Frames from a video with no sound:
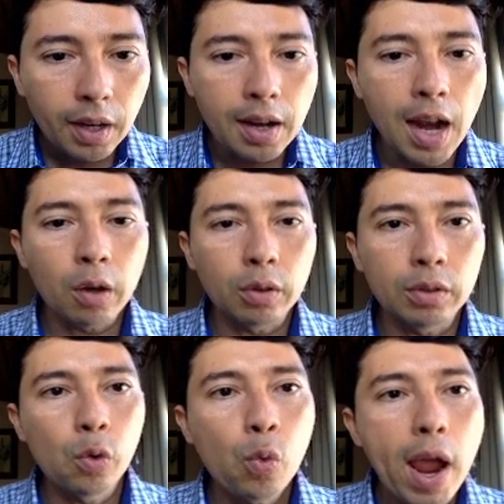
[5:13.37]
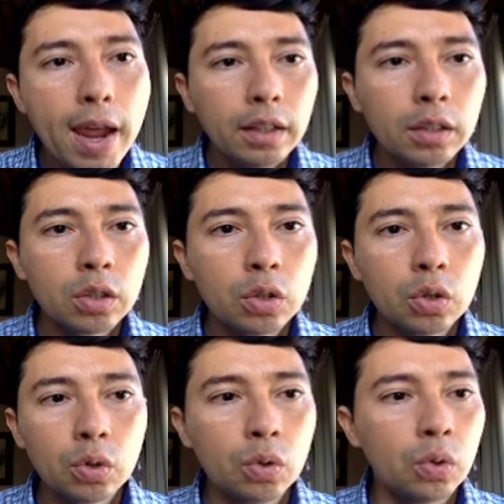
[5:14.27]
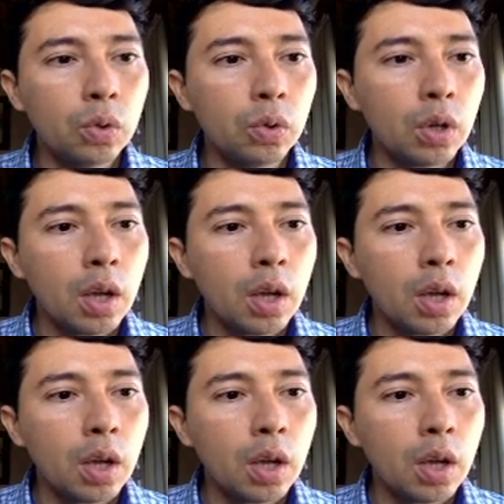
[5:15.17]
Now, the way to